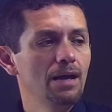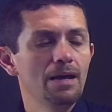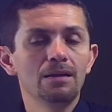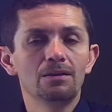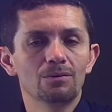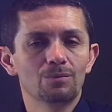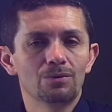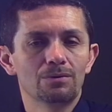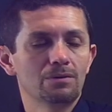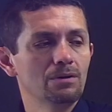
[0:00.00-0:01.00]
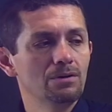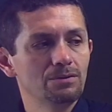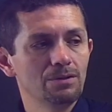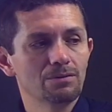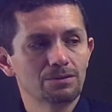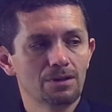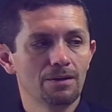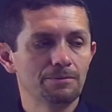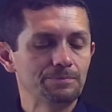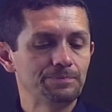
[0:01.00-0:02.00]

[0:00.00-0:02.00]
any number on the other side.